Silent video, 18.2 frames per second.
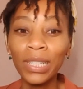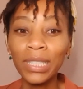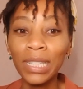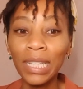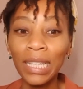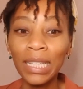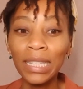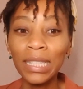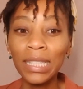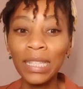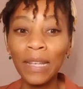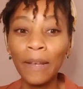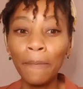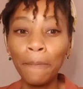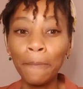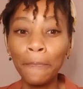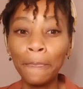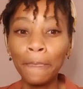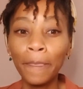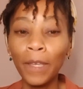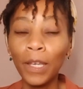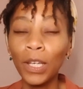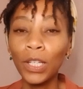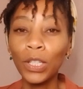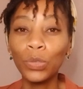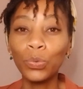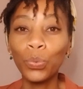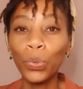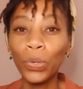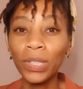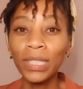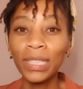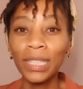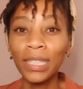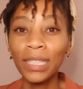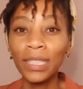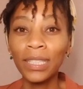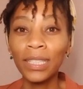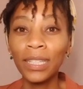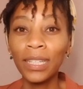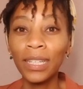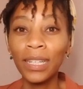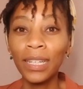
sense it wasn't,